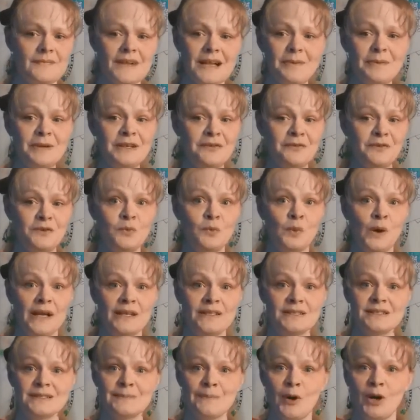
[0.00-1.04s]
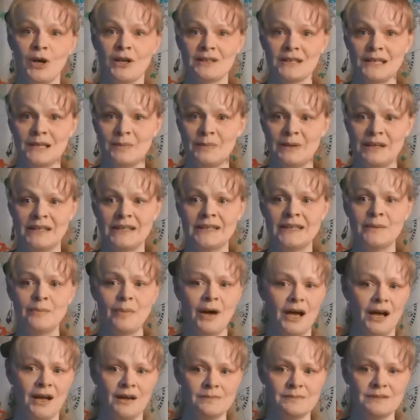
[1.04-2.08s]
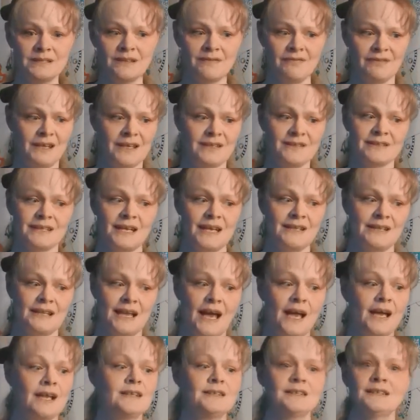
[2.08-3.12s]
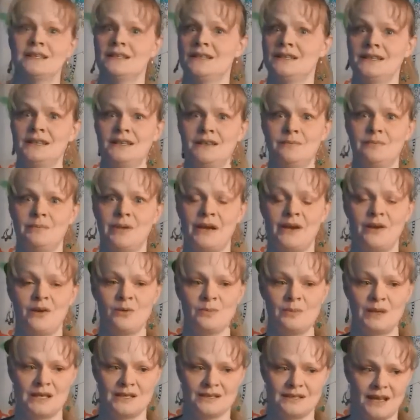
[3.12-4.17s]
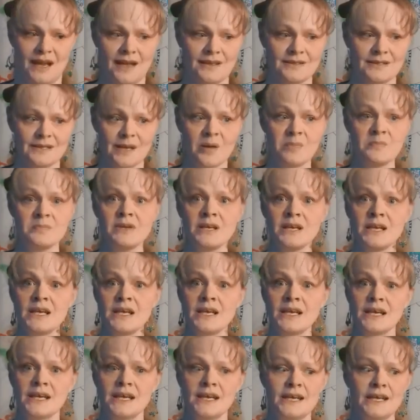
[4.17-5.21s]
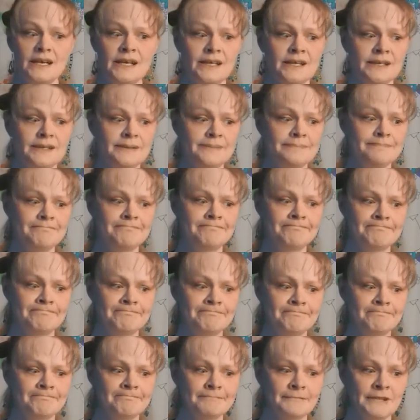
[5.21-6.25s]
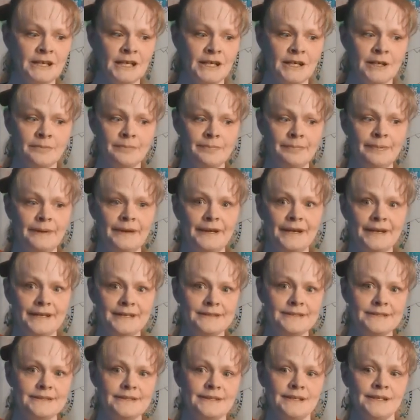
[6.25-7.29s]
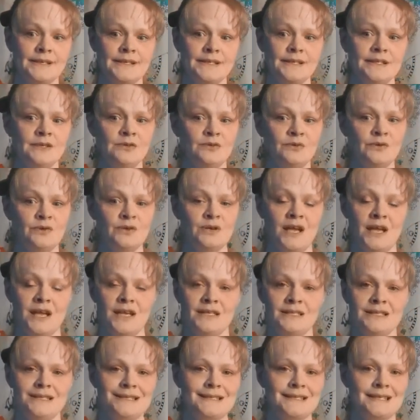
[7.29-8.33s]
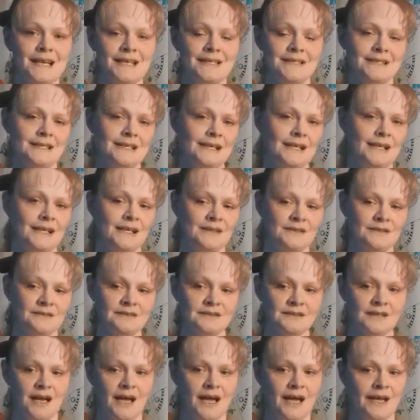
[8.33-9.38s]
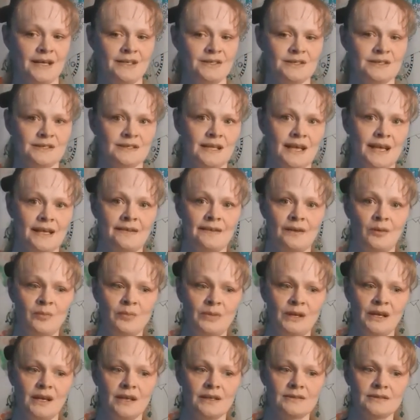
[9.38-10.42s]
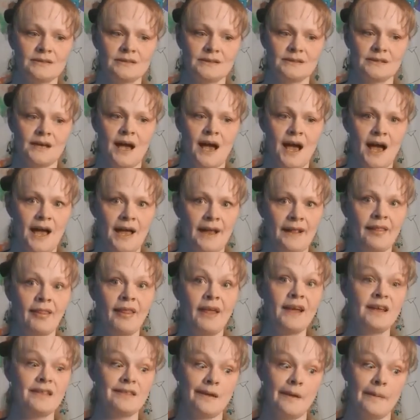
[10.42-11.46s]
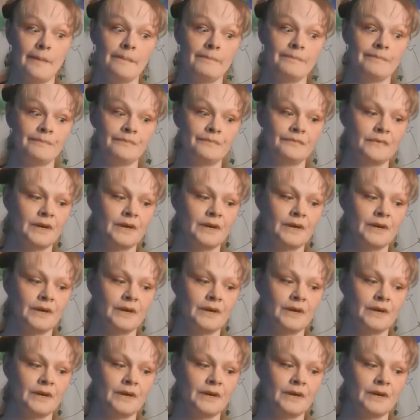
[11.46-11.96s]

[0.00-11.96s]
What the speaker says: If you want sparkly beadly bobs and things like that, then by all means get some. But they're not a necessity. I just like them because I like them.